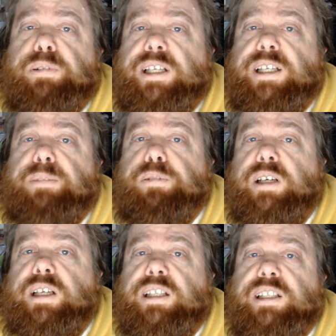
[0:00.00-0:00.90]
he's
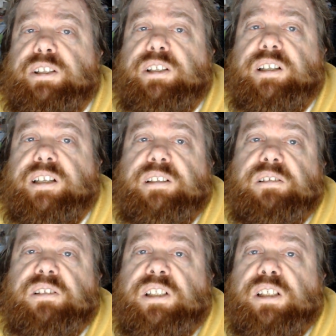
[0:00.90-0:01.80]
playing, you know,
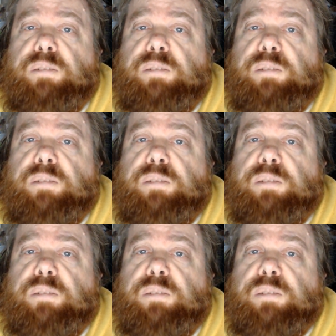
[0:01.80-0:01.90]
the